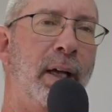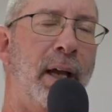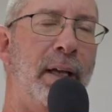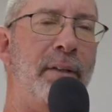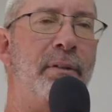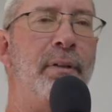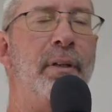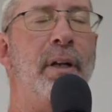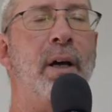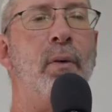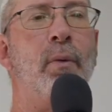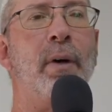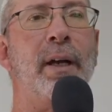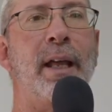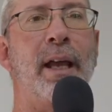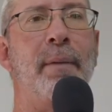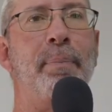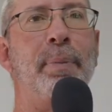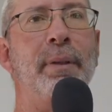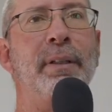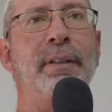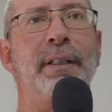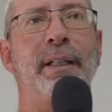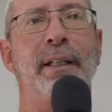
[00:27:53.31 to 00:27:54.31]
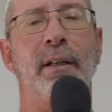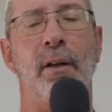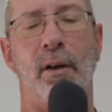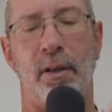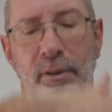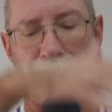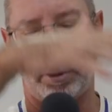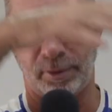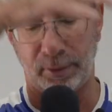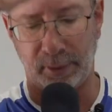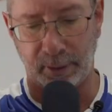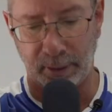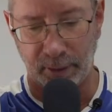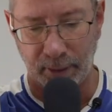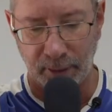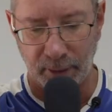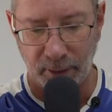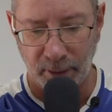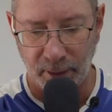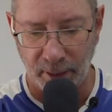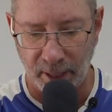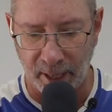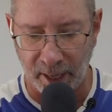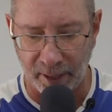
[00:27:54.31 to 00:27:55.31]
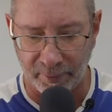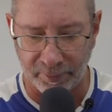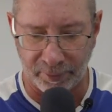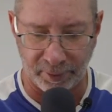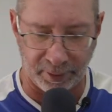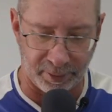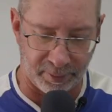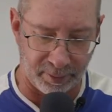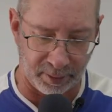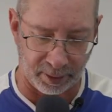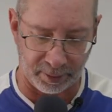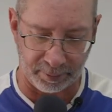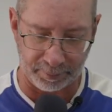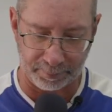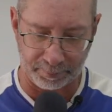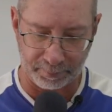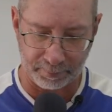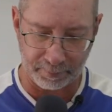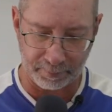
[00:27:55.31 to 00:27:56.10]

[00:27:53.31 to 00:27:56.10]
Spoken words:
And you know what happened? He lost everything.